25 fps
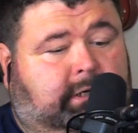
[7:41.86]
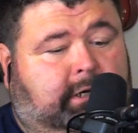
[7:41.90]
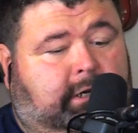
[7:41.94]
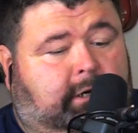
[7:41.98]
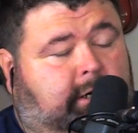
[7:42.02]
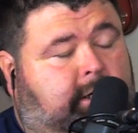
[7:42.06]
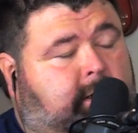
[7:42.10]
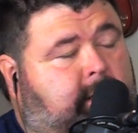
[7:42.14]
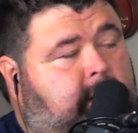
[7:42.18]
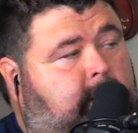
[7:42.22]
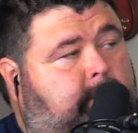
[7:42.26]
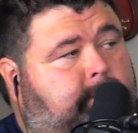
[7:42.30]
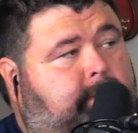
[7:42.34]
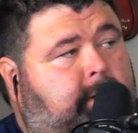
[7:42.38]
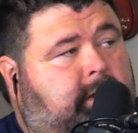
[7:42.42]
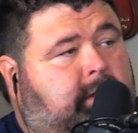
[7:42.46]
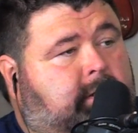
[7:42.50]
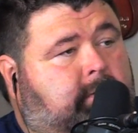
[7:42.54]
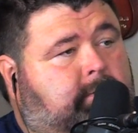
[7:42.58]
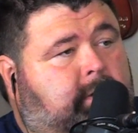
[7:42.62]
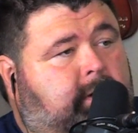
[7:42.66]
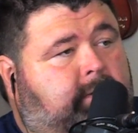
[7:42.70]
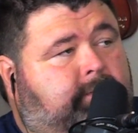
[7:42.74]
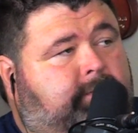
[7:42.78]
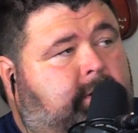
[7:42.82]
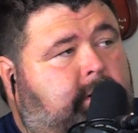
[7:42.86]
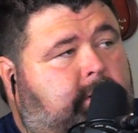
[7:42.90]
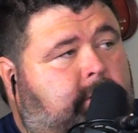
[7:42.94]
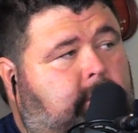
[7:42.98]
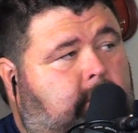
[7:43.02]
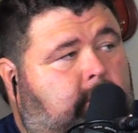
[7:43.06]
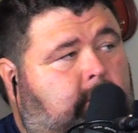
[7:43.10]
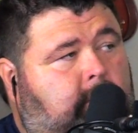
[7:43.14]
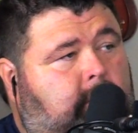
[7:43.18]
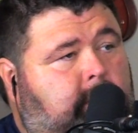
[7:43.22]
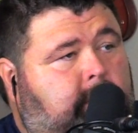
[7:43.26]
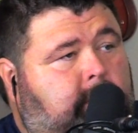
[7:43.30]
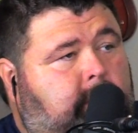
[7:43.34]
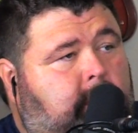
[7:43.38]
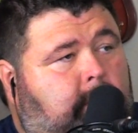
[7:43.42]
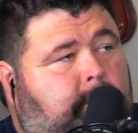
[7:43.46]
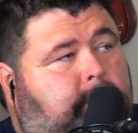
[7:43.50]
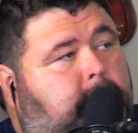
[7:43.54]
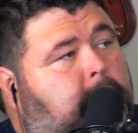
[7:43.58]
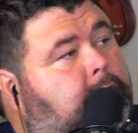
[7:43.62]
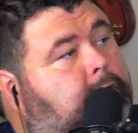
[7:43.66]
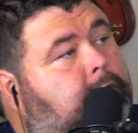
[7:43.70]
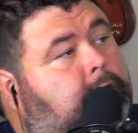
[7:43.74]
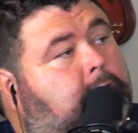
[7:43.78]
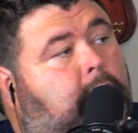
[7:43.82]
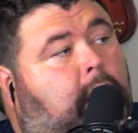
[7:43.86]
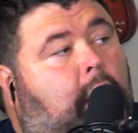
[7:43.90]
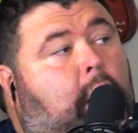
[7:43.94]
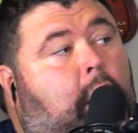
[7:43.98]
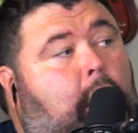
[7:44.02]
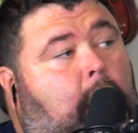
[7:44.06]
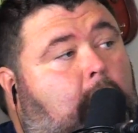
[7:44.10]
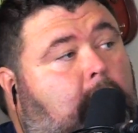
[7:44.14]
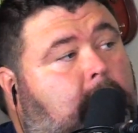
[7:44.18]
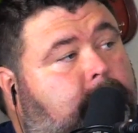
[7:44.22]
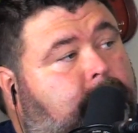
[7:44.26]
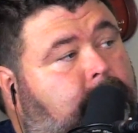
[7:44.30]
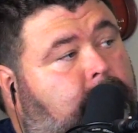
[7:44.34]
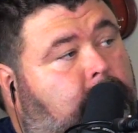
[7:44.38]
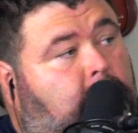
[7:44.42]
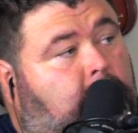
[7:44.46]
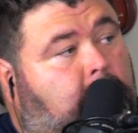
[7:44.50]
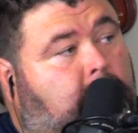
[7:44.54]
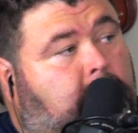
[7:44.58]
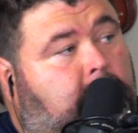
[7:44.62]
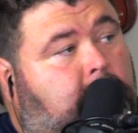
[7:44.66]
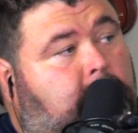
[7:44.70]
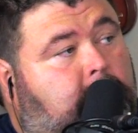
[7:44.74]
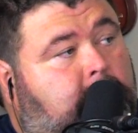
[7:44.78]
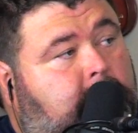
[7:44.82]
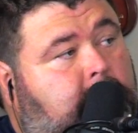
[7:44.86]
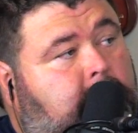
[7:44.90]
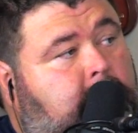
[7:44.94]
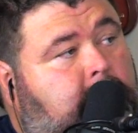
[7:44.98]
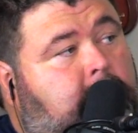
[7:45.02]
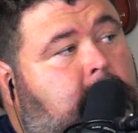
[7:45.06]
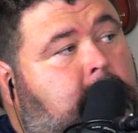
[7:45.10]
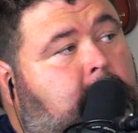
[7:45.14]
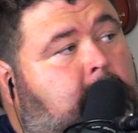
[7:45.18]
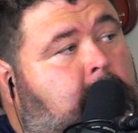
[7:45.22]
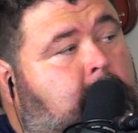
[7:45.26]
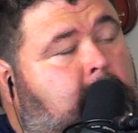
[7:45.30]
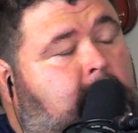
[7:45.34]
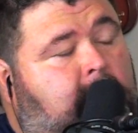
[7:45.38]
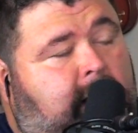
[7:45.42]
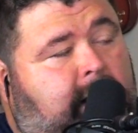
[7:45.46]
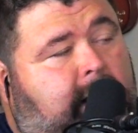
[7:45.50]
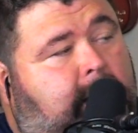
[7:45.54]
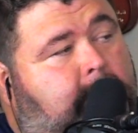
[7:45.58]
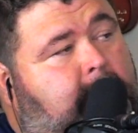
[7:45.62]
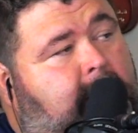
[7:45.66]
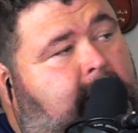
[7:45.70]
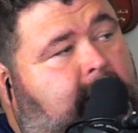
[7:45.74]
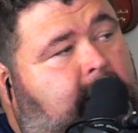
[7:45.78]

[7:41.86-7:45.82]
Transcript: The center cut piece of beef tenderloin, put a little olive oil on it, and